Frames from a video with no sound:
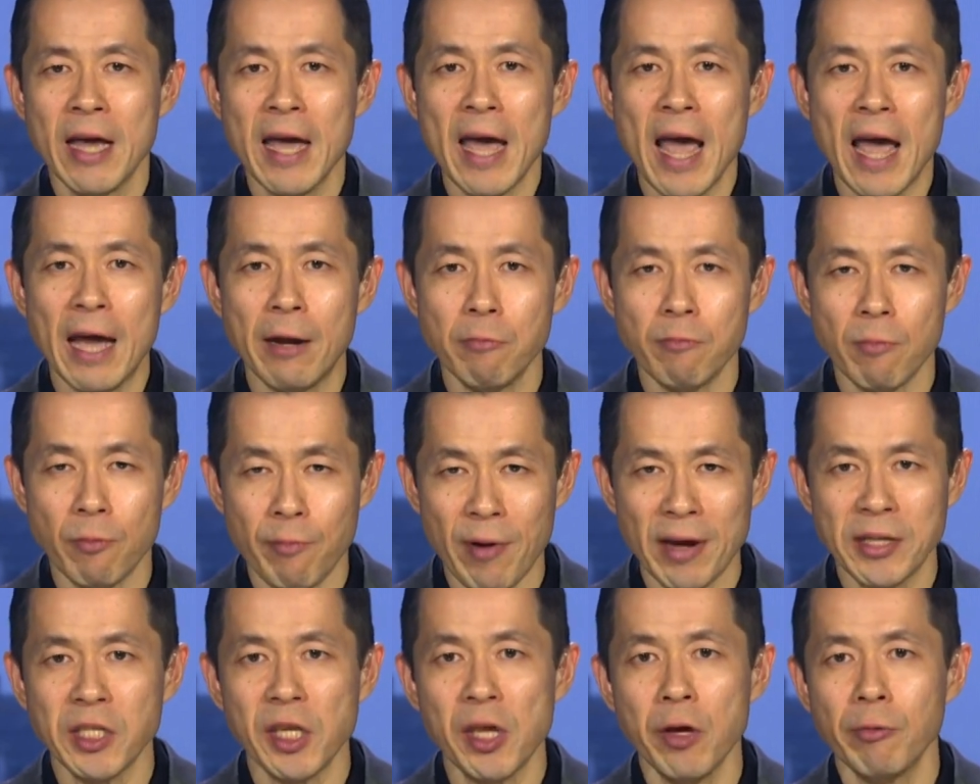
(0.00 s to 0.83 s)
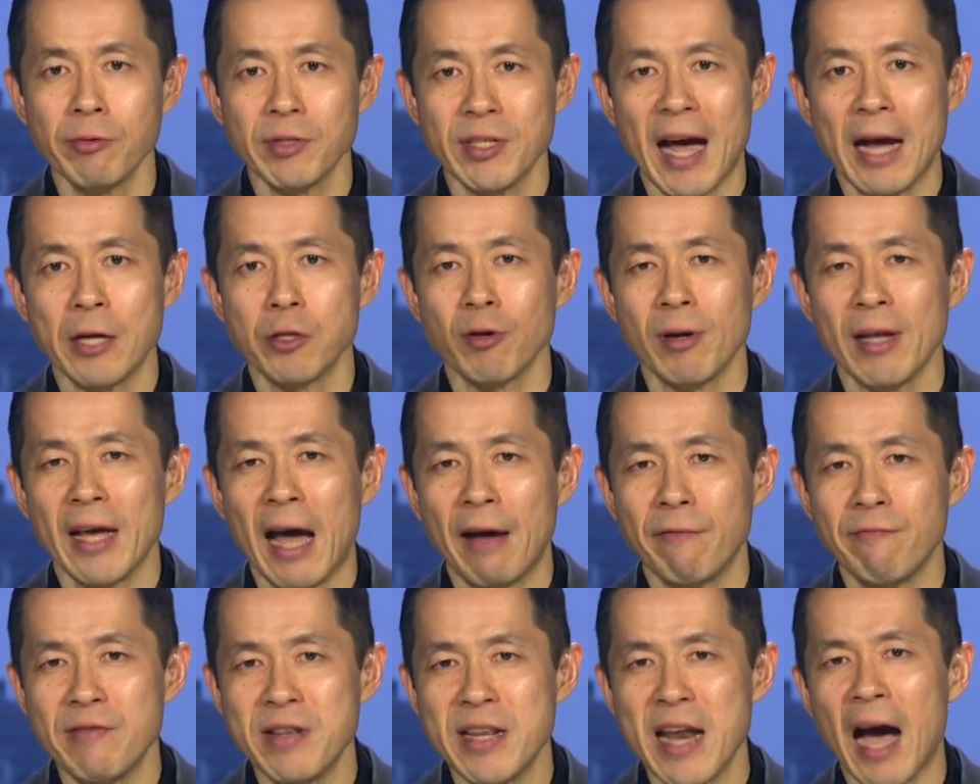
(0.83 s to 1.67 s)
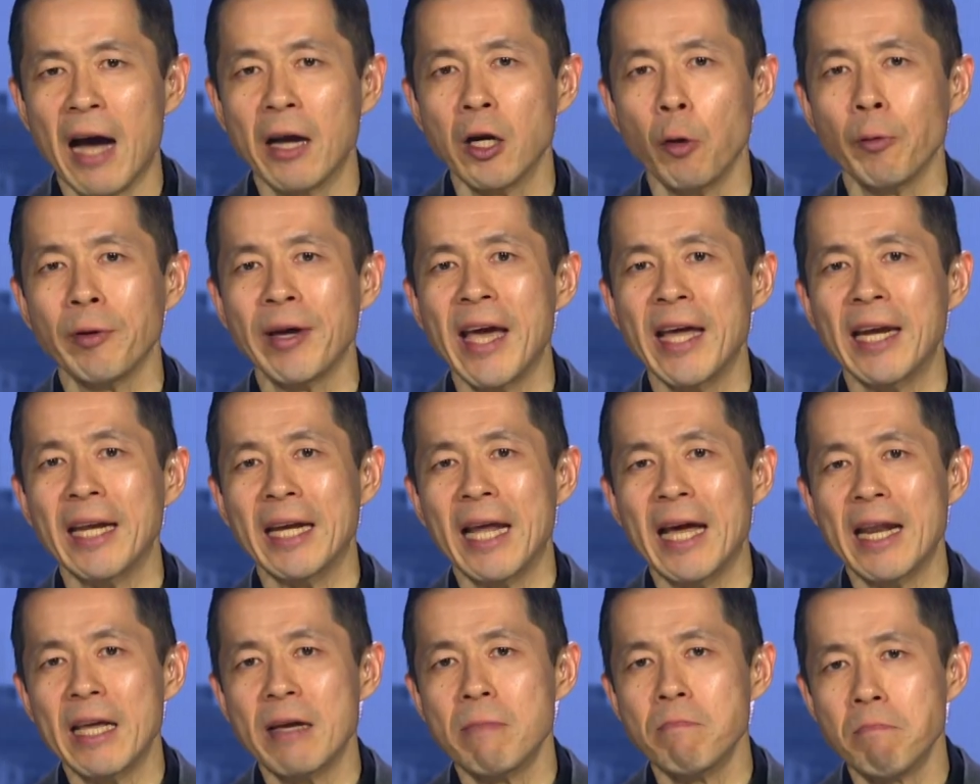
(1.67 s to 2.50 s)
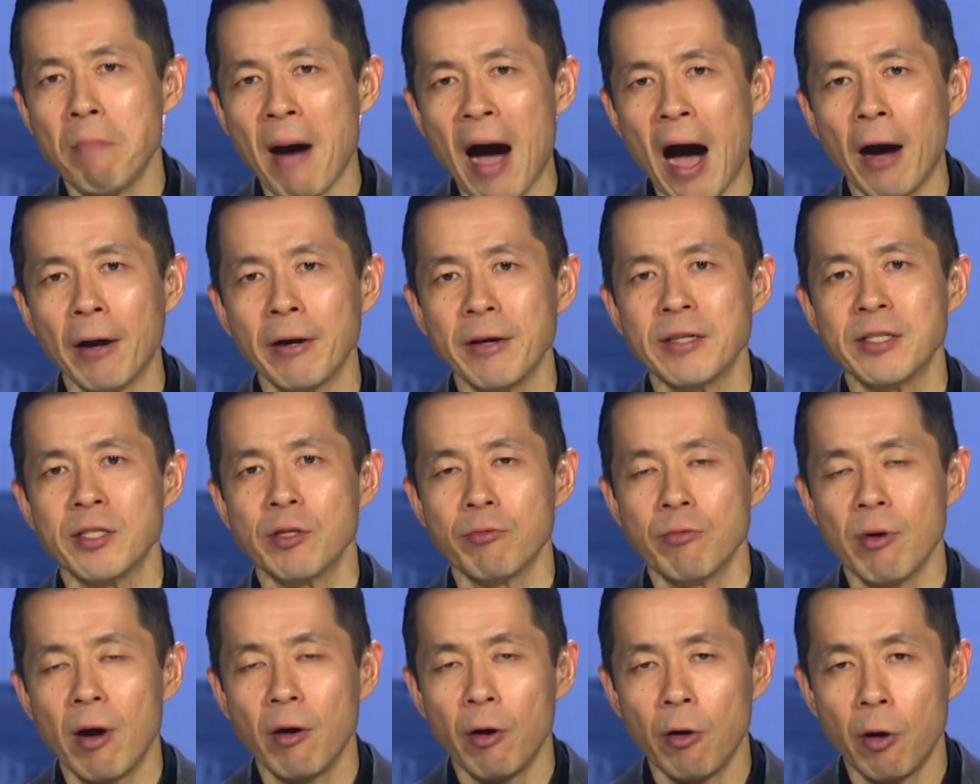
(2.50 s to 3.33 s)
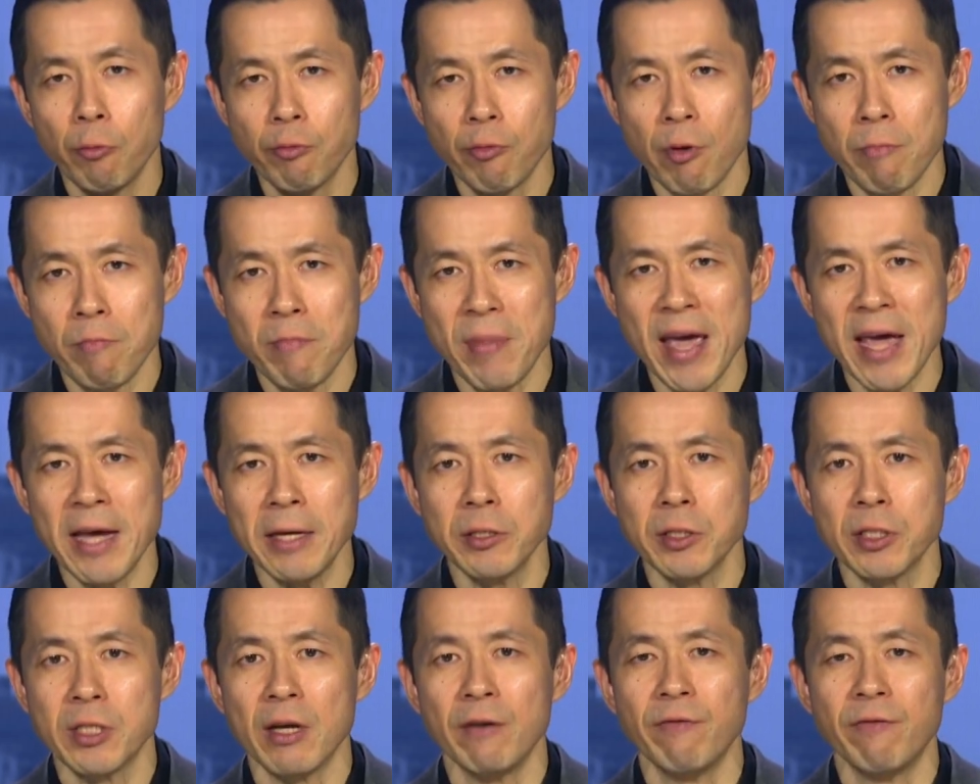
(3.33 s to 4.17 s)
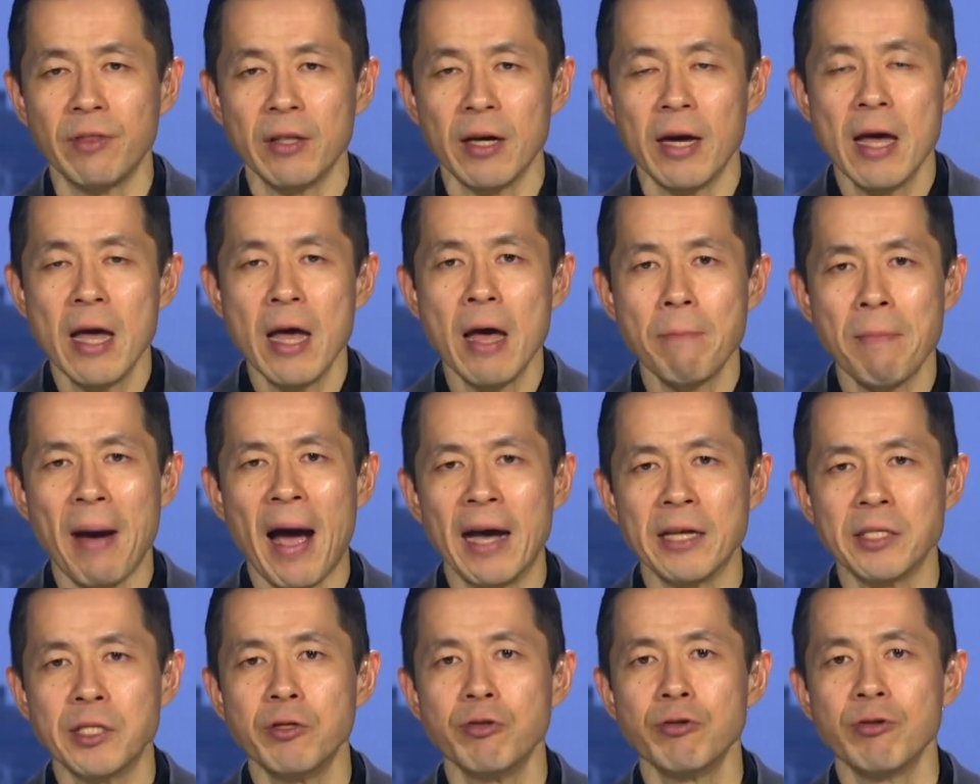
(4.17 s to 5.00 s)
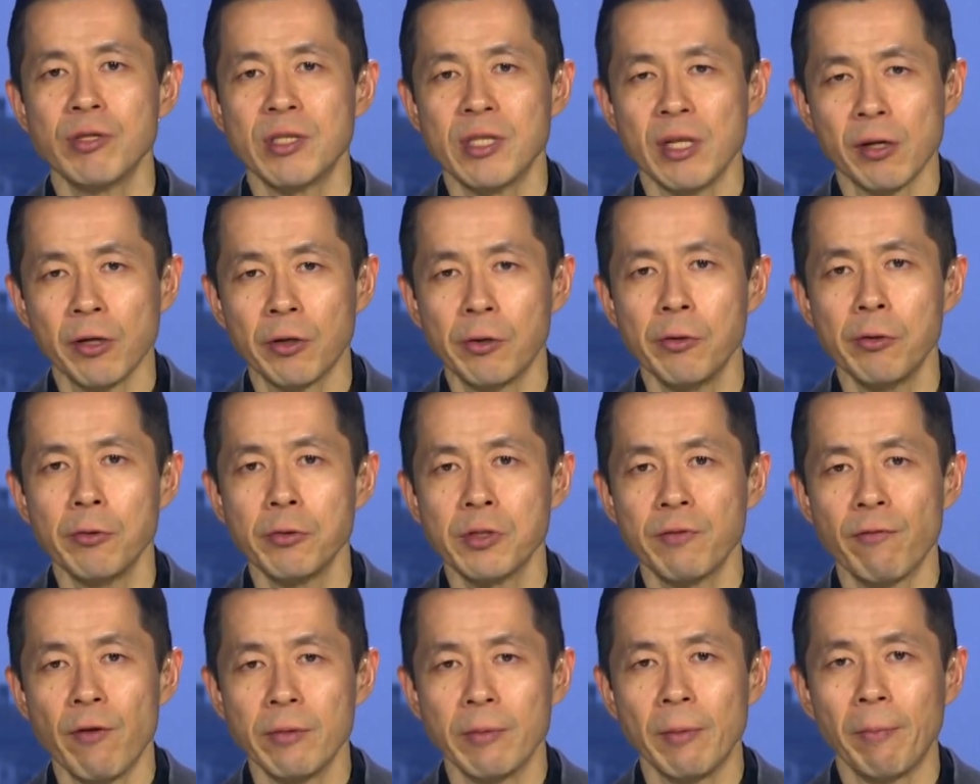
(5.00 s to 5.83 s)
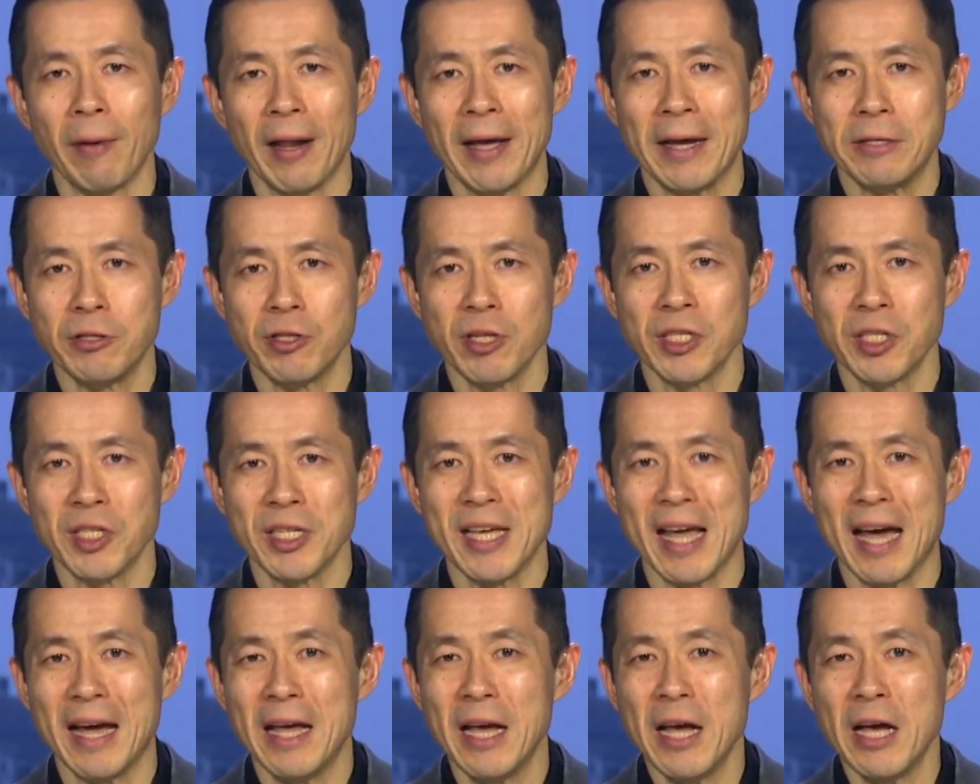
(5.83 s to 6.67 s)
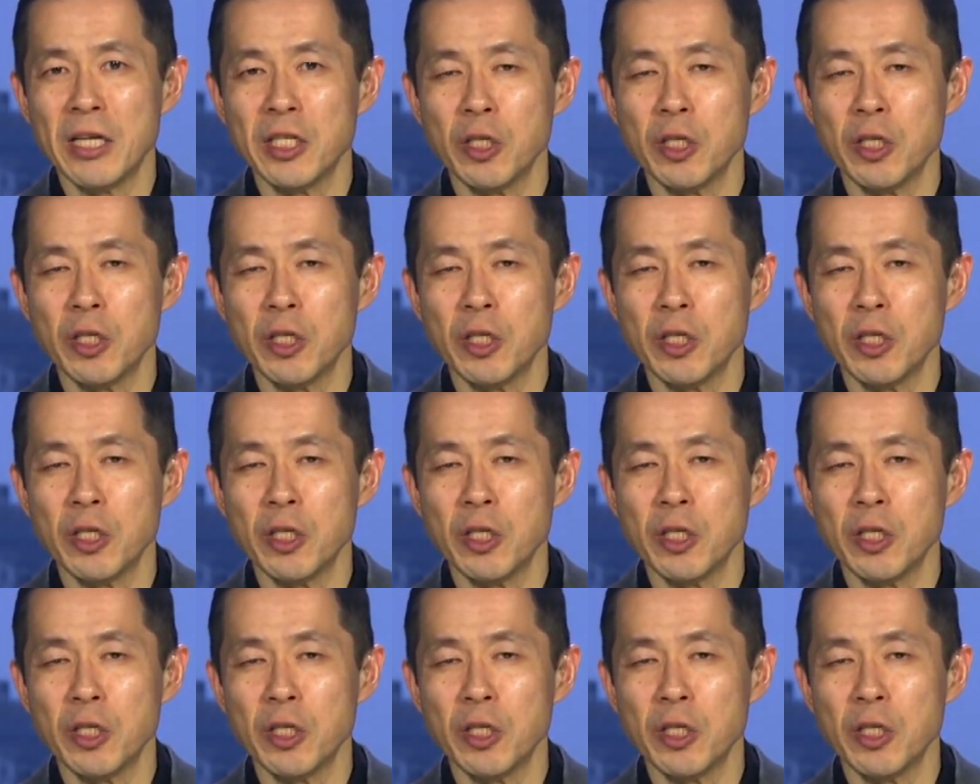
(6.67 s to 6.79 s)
And rescuers actually have not located any bodies or, or remains of the passengers and crews from the plane just yet.